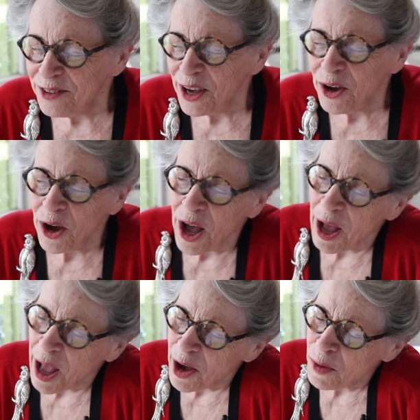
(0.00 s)
so
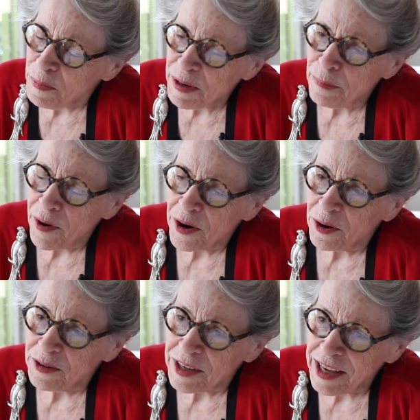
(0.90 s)
I opened a bar
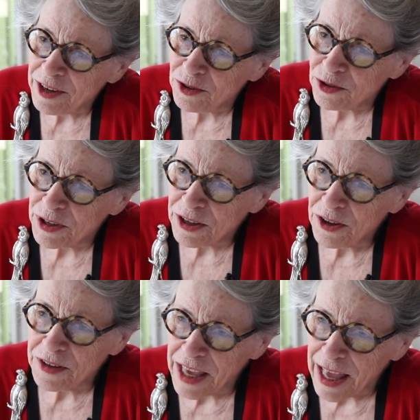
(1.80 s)
on Decatur Street
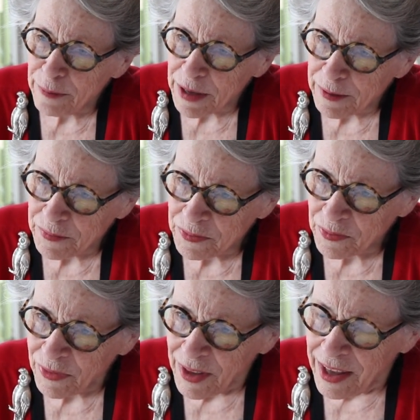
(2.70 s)
called the Abbey.
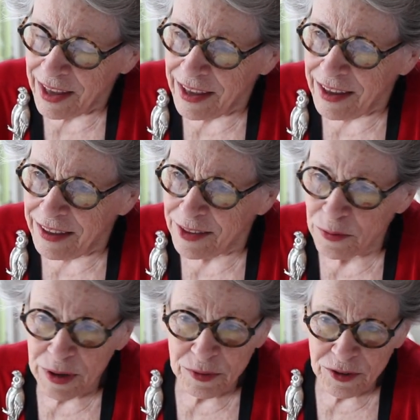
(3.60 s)
The
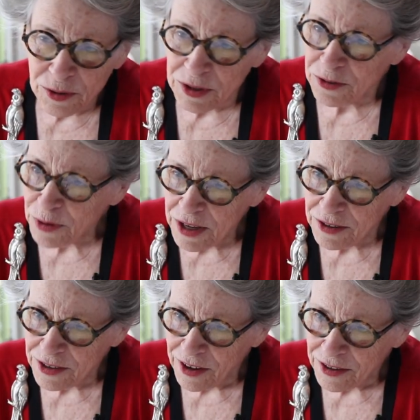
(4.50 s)
rent was only
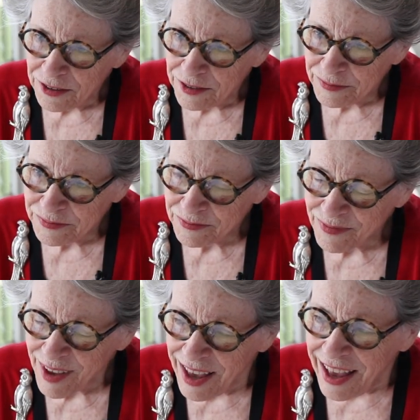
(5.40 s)
$300.
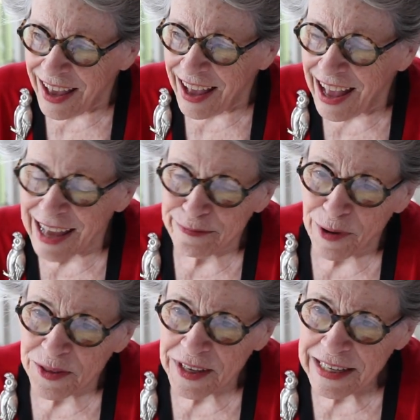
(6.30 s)
I had
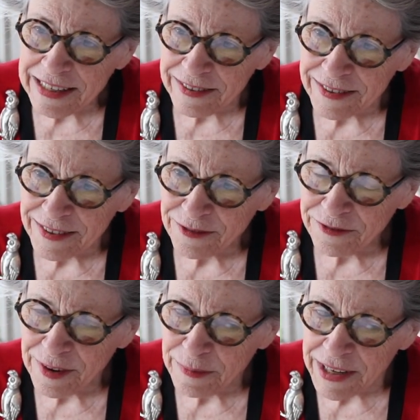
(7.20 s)
bought the lease
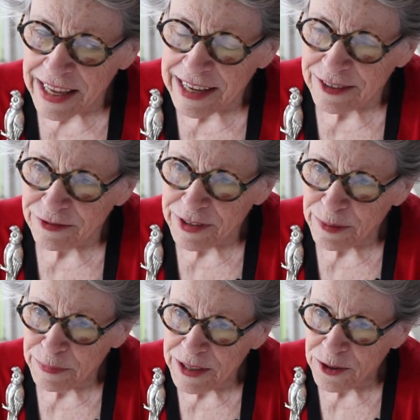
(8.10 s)
from an ex
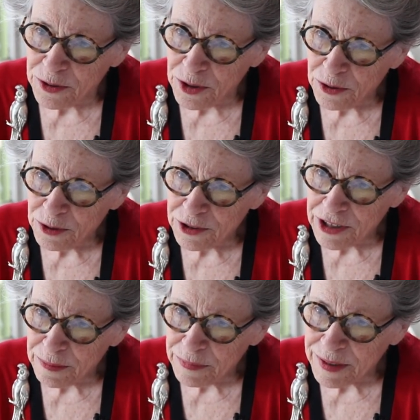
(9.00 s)
Filipino yo yo
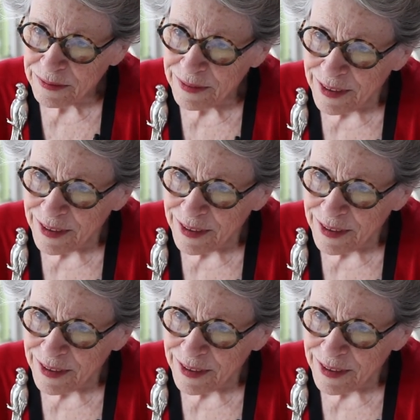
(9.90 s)
champion.